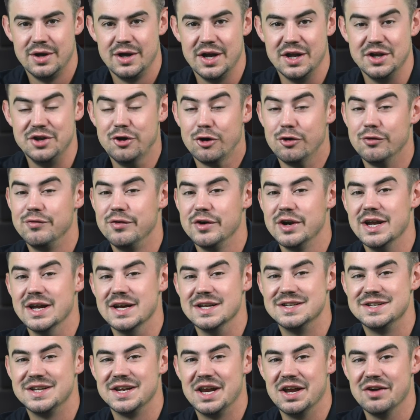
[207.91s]
And don't
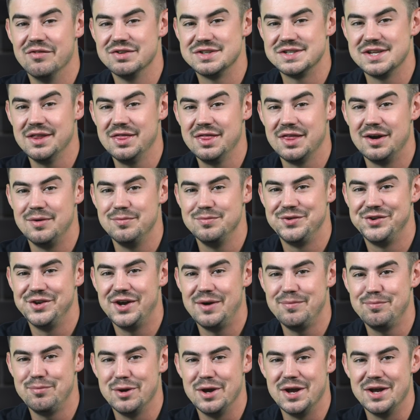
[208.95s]
forget to give us a thumbs
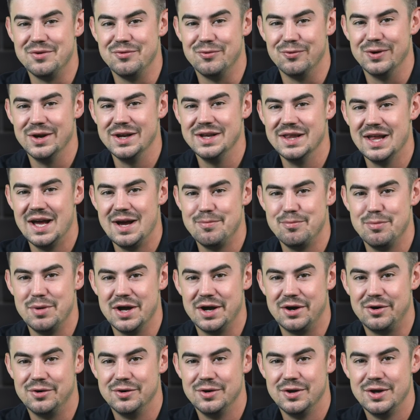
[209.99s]
up and ring that
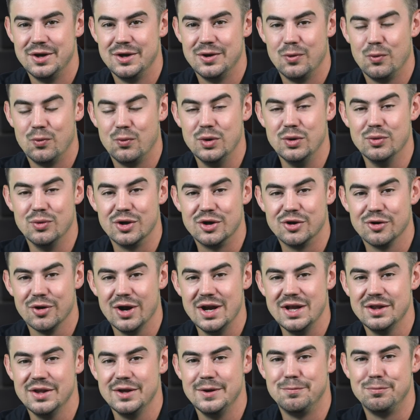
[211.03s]
bell. We would
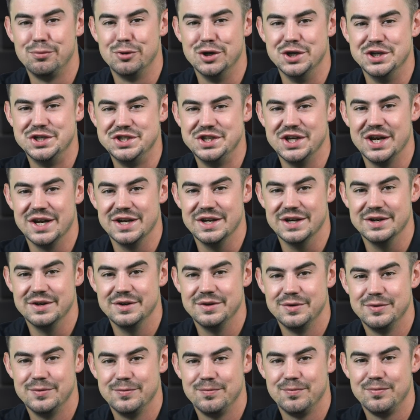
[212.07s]
greatly appreciate it.
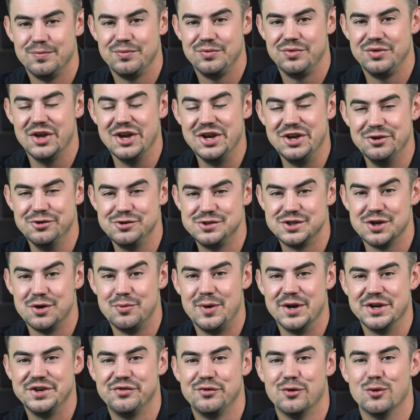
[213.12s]
Thank you so
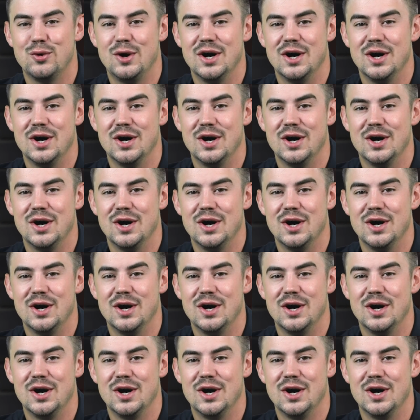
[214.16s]
much for